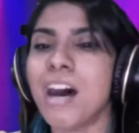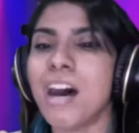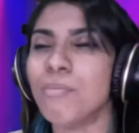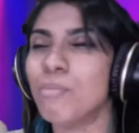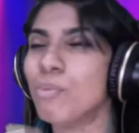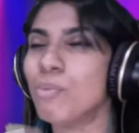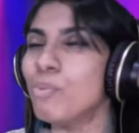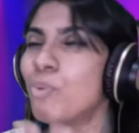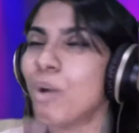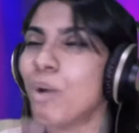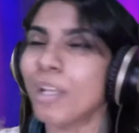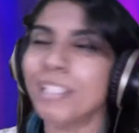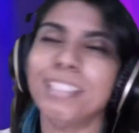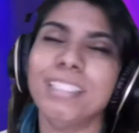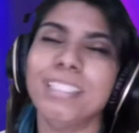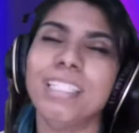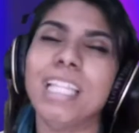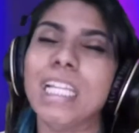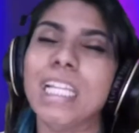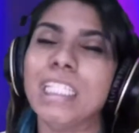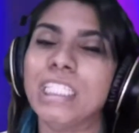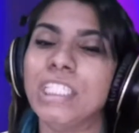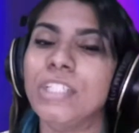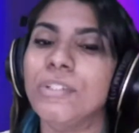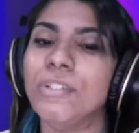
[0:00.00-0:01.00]
one thing
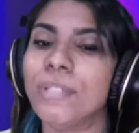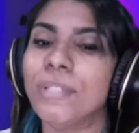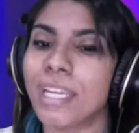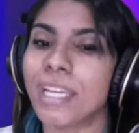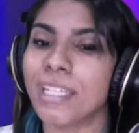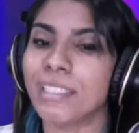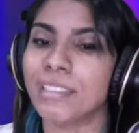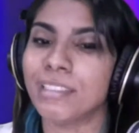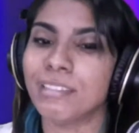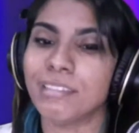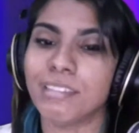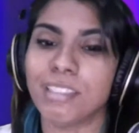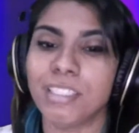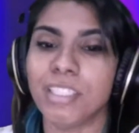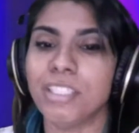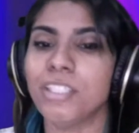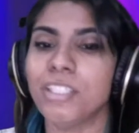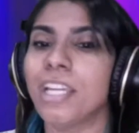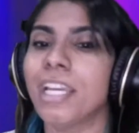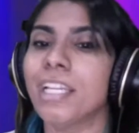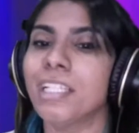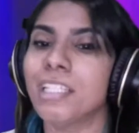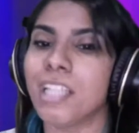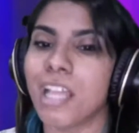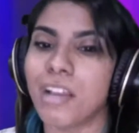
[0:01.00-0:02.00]
that the
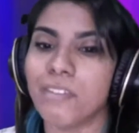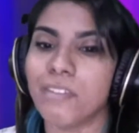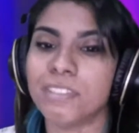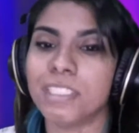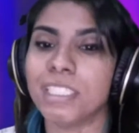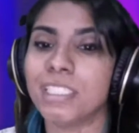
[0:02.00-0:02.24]
UK loves